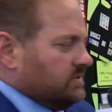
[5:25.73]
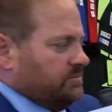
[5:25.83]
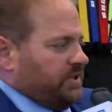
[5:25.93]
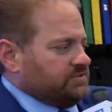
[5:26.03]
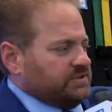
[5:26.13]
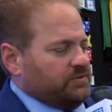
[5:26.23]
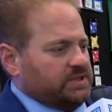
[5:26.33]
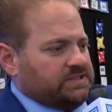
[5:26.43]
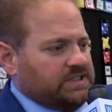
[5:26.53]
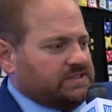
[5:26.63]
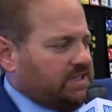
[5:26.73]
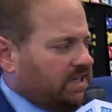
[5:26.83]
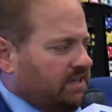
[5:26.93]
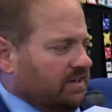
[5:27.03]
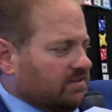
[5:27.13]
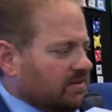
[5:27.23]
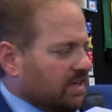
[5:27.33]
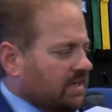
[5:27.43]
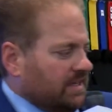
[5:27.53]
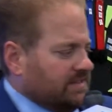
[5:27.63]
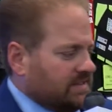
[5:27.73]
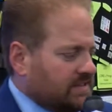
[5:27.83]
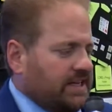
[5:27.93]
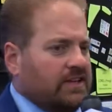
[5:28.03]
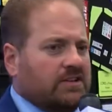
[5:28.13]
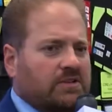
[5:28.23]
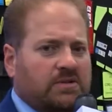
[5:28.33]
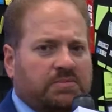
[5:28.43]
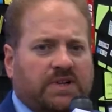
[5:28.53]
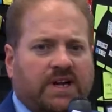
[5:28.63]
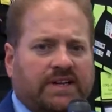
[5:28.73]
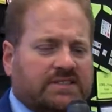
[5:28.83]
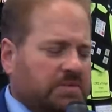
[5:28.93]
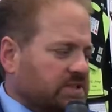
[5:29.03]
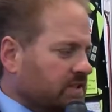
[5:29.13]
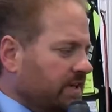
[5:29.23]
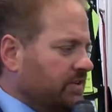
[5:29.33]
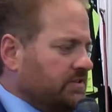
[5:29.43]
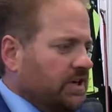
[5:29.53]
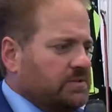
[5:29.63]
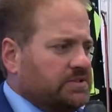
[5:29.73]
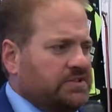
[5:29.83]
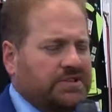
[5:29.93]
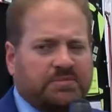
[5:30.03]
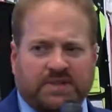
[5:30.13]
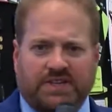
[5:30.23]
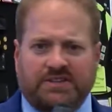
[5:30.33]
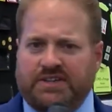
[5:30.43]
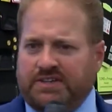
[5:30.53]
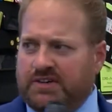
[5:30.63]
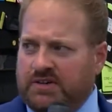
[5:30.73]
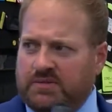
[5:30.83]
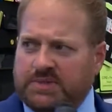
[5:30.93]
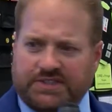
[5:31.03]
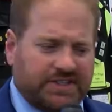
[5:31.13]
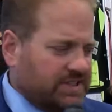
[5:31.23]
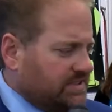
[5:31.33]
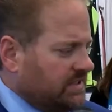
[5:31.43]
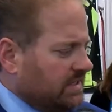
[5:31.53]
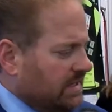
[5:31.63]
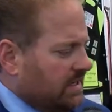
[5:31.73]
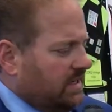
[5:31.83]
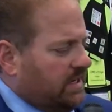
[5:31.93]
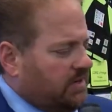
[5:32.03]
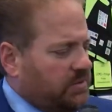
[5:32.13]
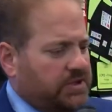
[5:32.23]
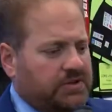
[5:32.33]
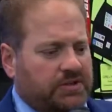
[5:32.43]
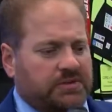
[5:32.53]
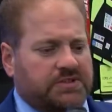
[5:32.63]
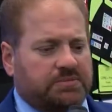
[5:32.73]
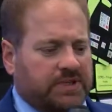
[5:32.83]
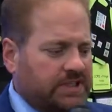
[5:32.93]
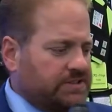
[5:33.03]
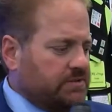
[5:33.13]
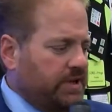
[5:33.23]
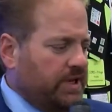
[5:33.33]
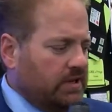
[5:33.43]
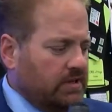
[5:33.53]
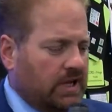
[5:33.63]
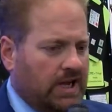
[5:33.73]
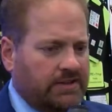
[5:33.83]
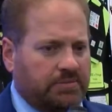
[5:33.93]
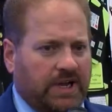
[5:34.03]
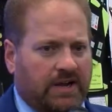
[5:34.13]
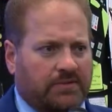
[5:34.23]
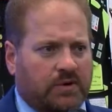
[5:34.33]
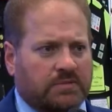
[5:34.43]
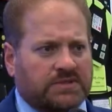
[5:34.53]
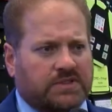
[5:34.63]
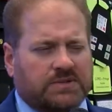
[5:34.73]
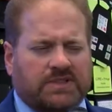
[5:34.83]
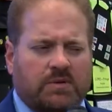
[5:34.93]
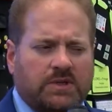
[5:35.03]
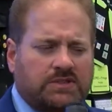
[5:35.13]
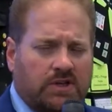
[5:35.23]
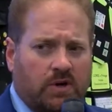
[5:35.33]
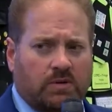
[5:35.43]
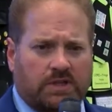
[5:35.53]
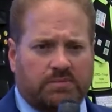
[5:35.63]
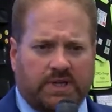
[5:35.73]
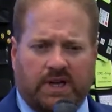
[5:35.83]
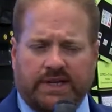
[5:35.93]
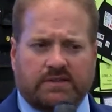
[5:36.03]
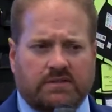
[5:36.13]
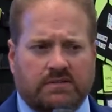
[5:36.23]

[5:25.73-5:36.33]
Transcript: the Patriot Voice EZ is a standalone appliance, much like your toaster, your blender in your home and your kitchen. And what you do is you place your mail on the platform. So someone totally blind,